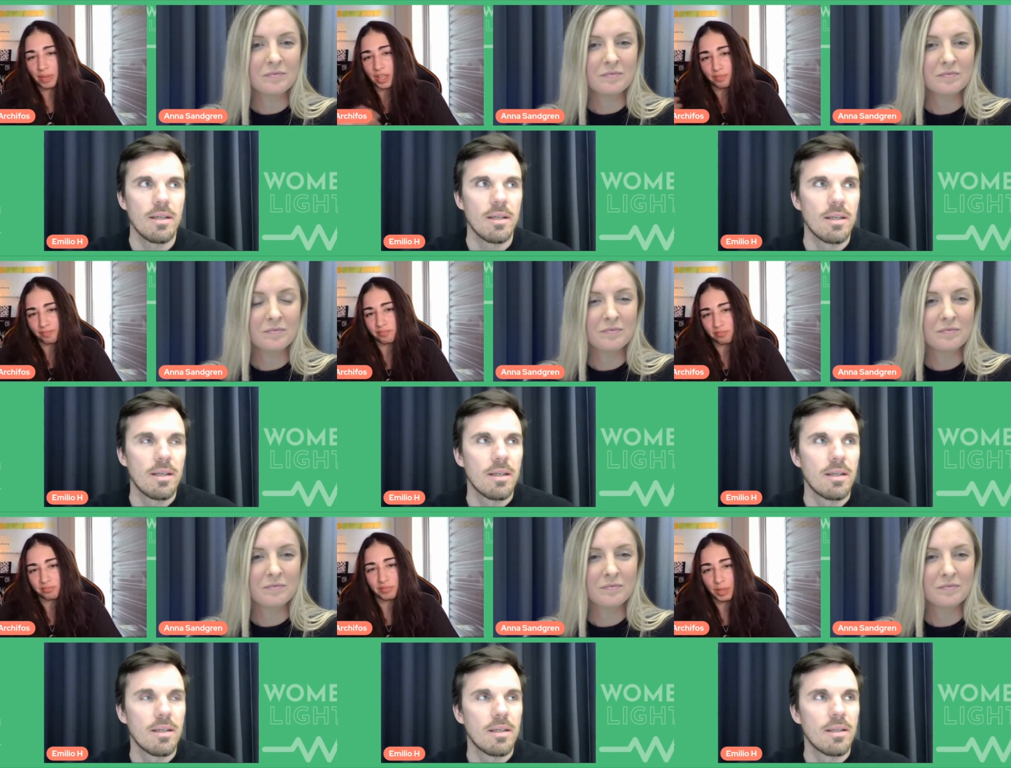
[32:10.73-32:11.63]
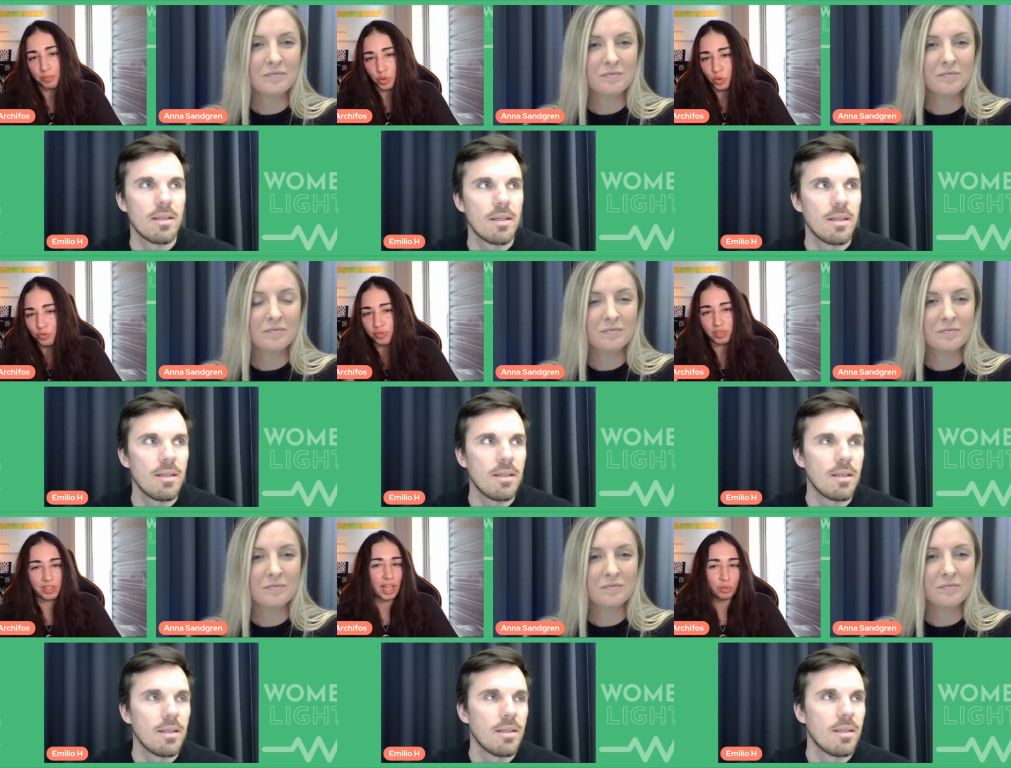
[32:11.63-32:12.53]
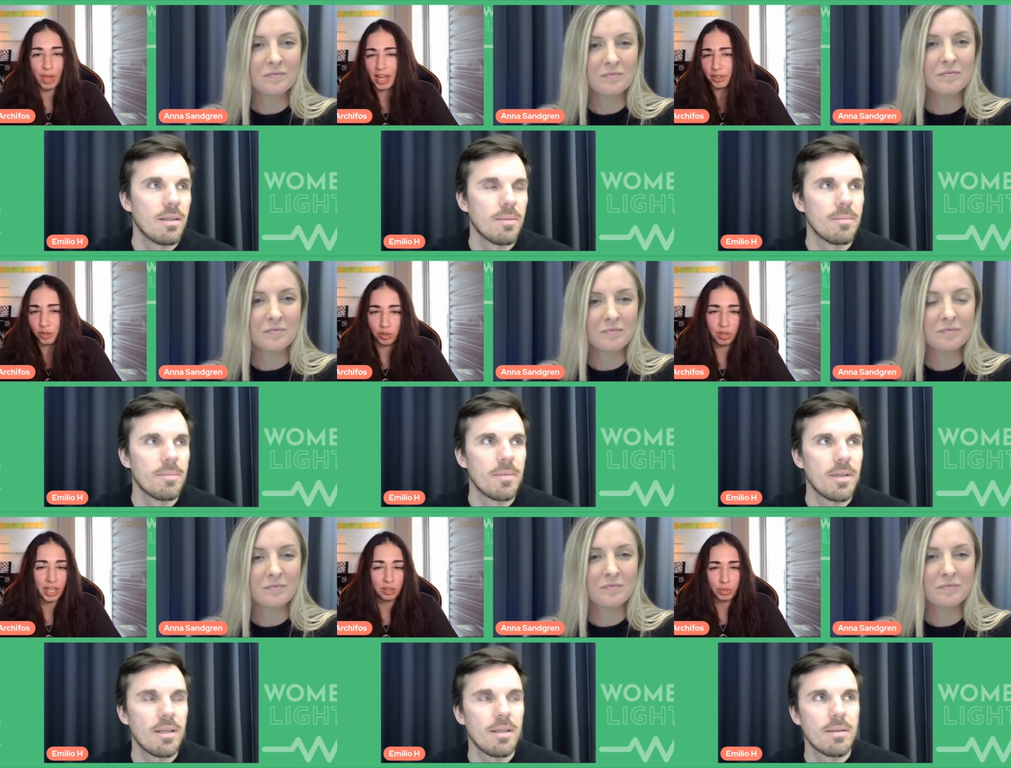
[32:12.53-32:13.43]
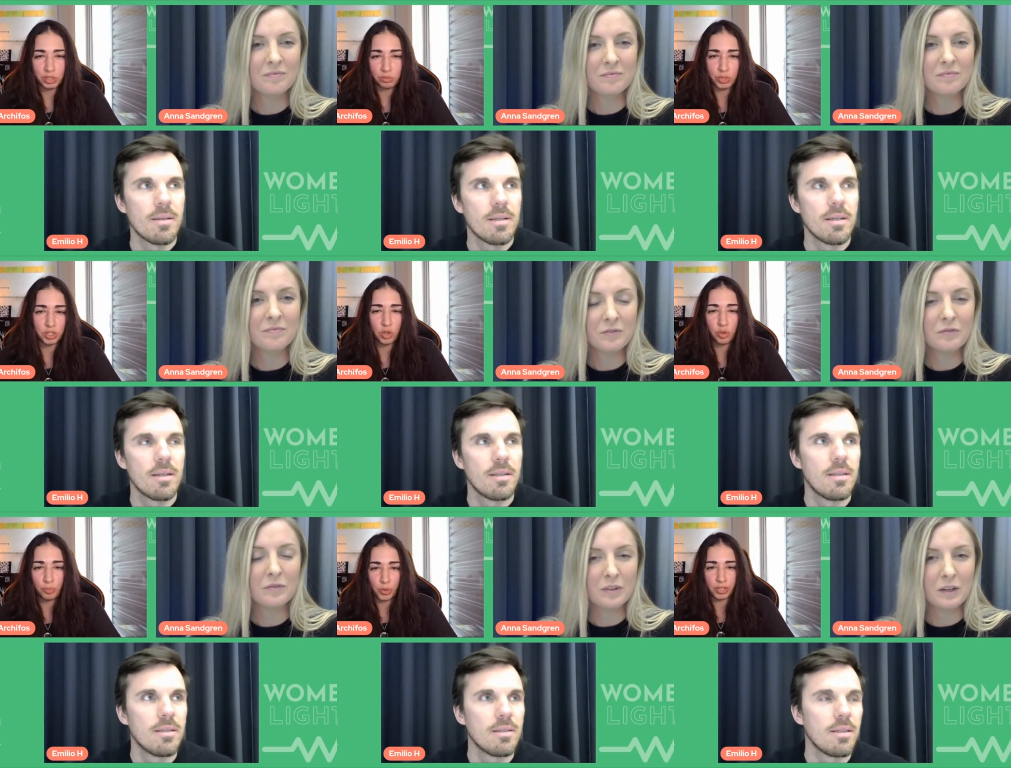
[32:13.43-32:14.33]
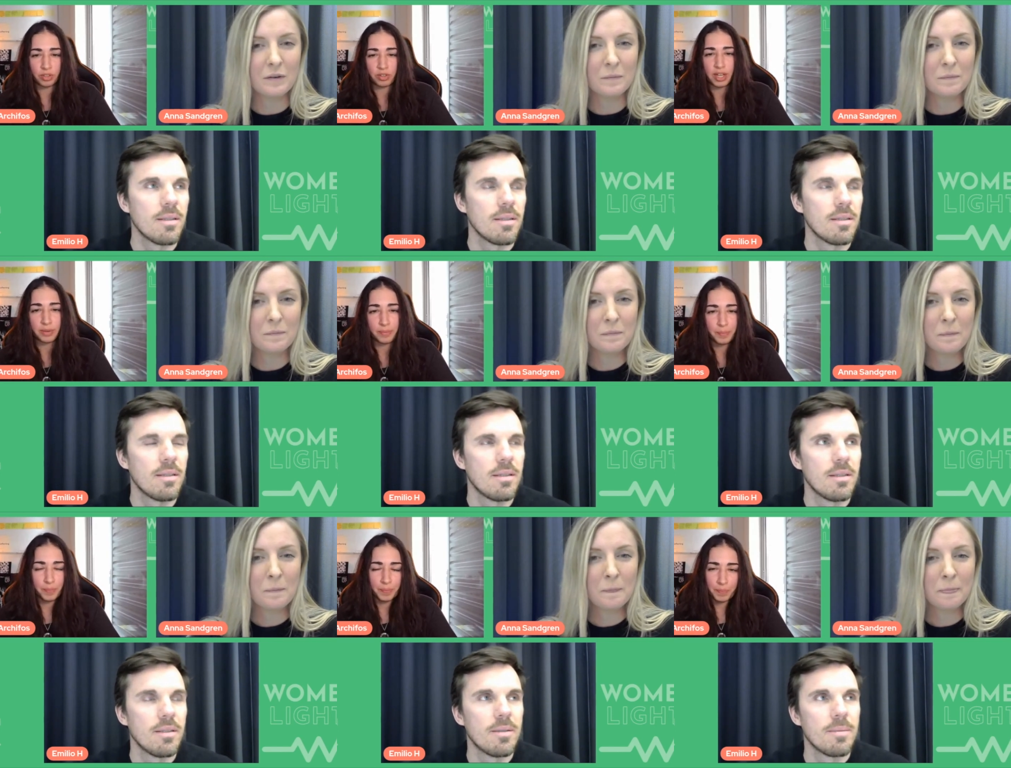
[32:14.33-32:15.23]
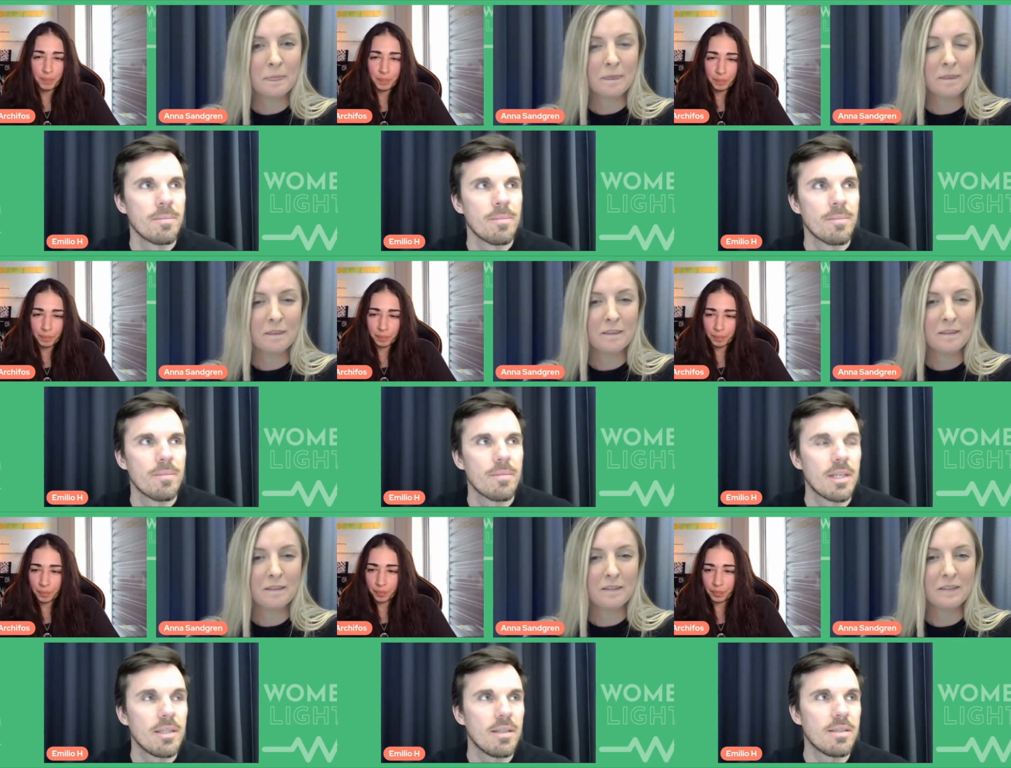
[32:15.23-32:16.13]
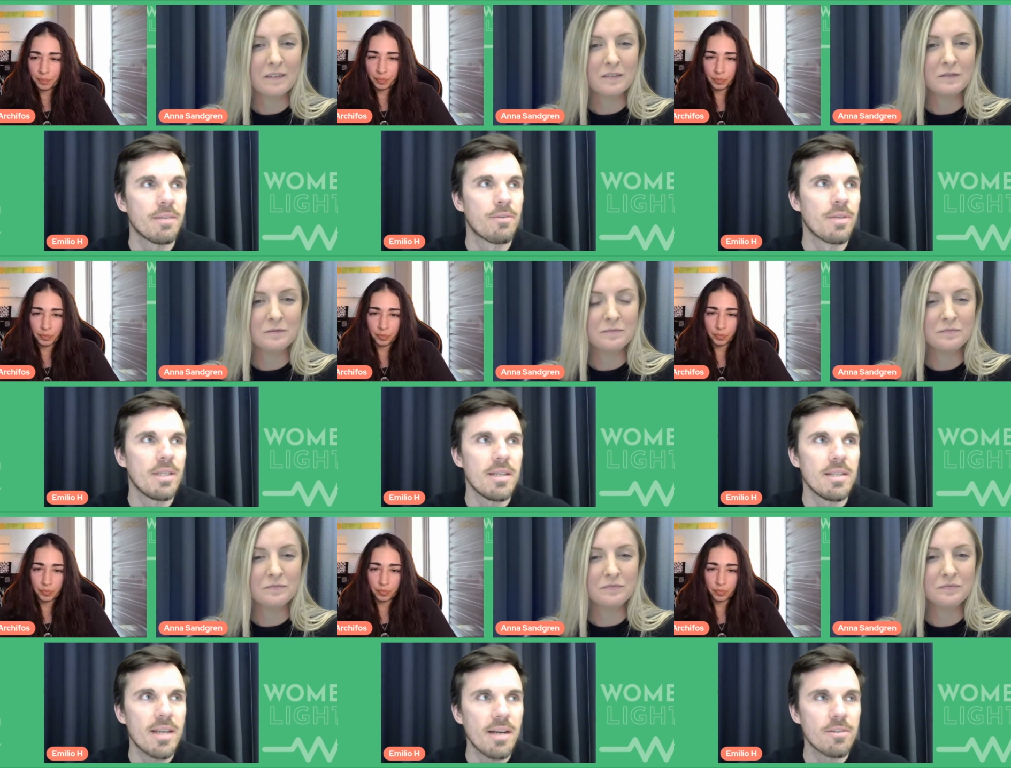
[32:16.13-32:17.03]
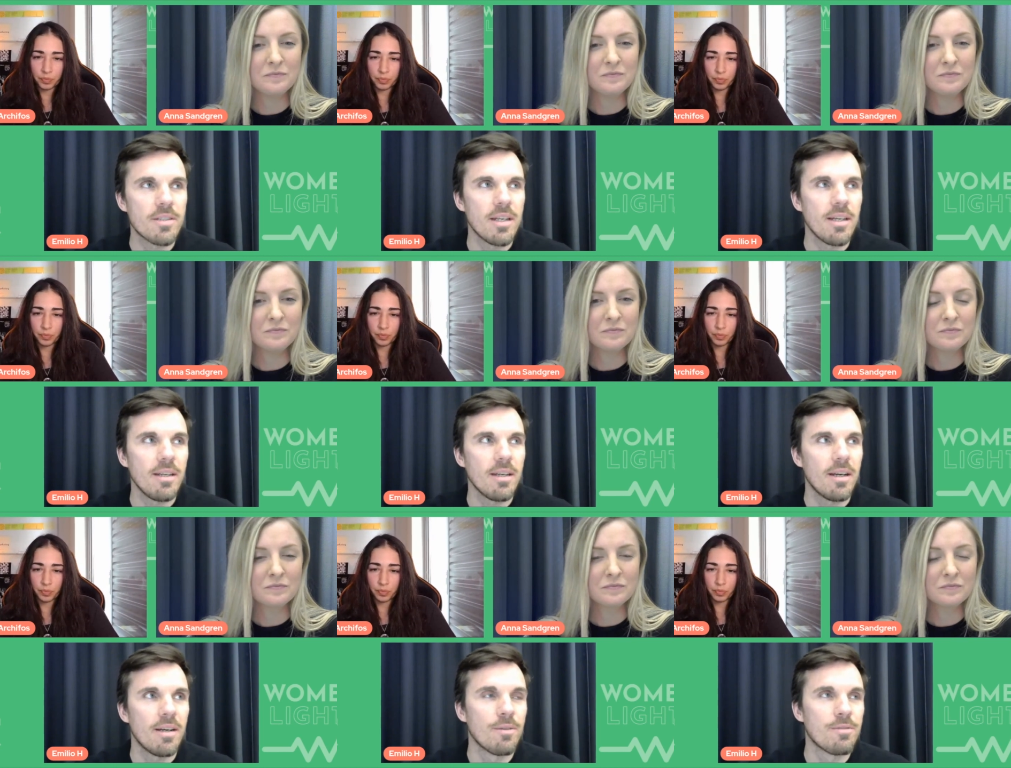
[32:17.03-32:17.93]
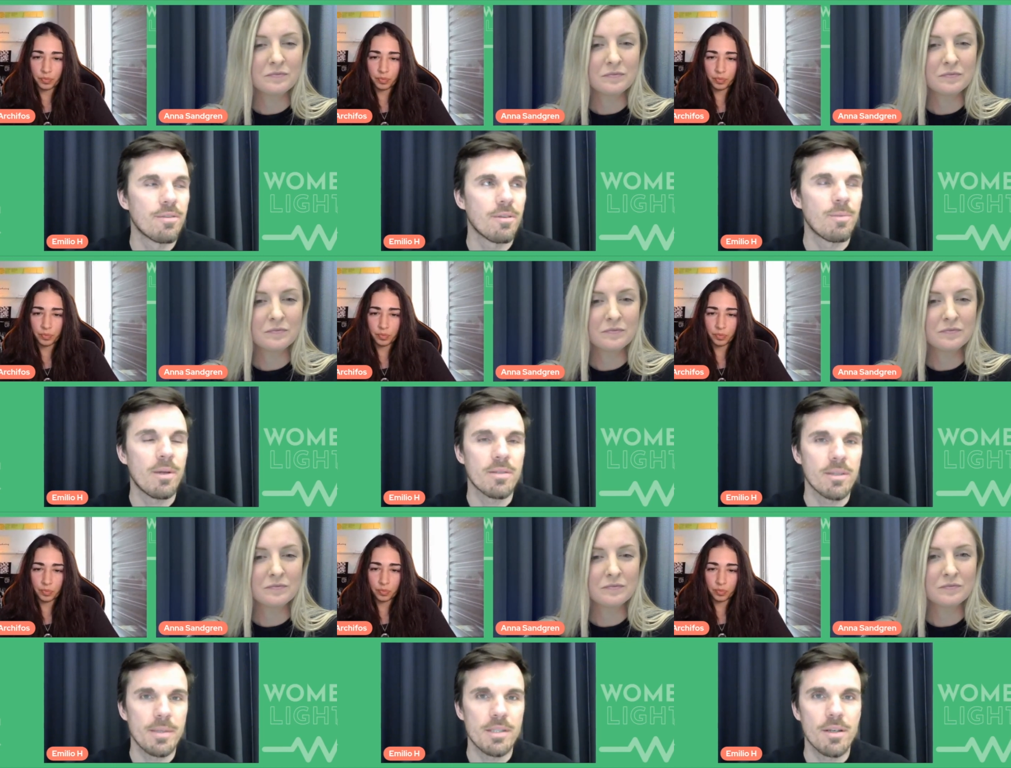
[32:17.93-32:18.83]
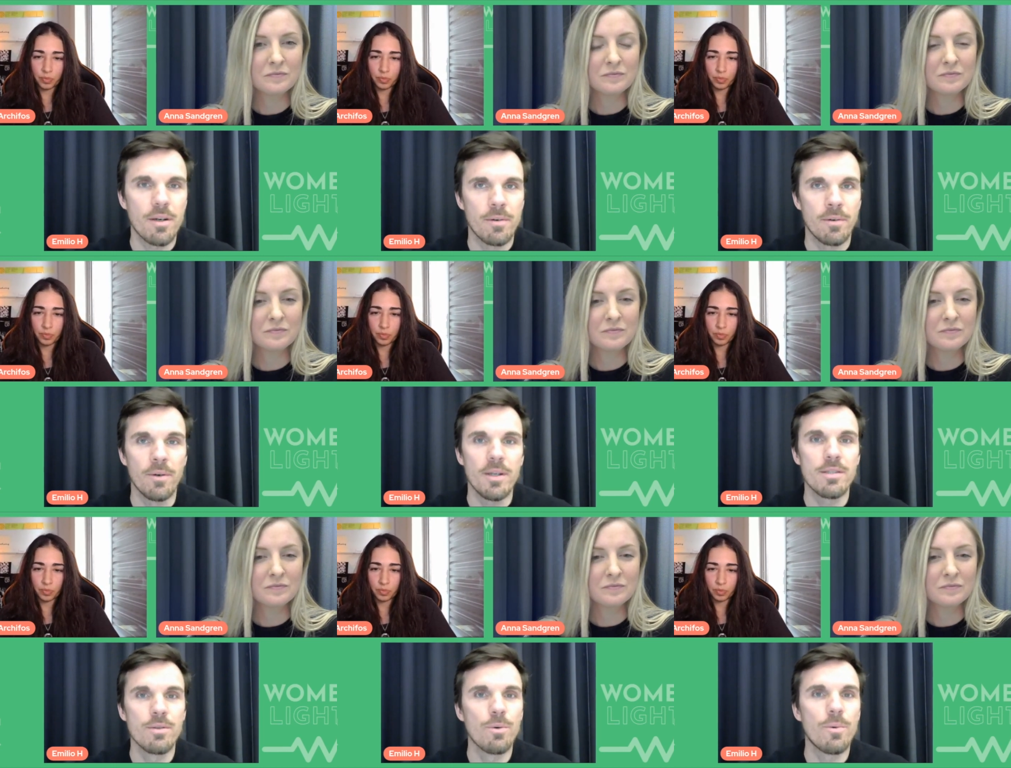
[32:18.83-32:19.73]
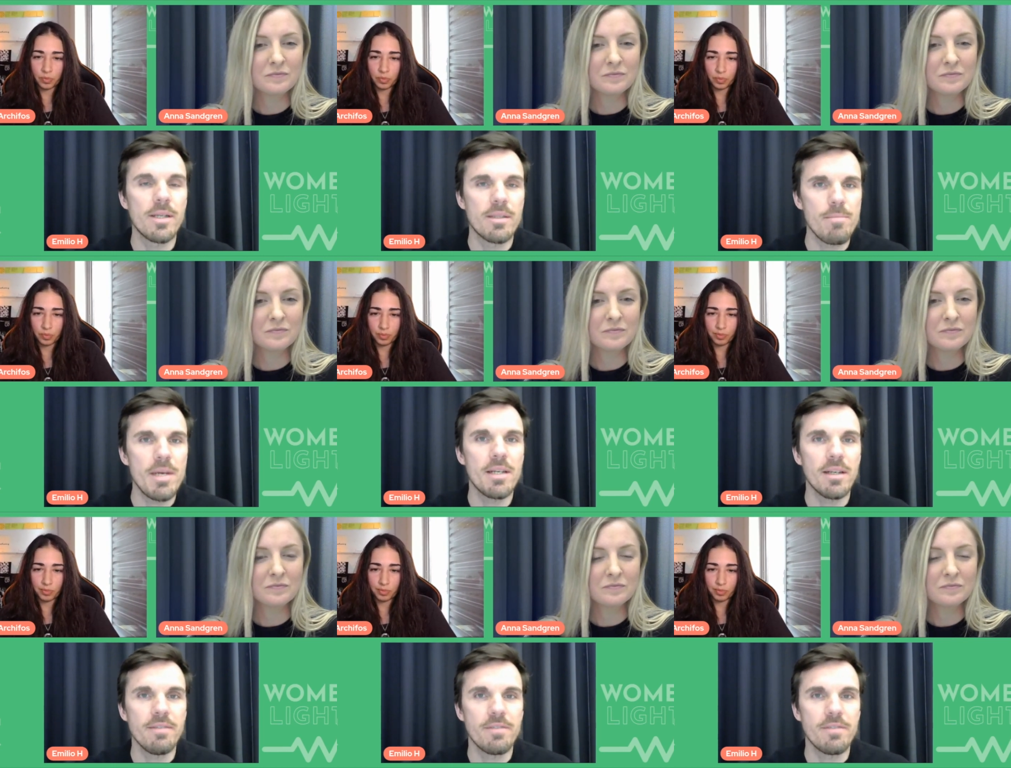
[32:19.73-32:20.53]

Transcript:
Speaker 1: be improved in that way. I don't know, like what what's your point on that?
Speaker 2: It's difficult. The, the integrity uh, of whether something's circular or not isn't always immediately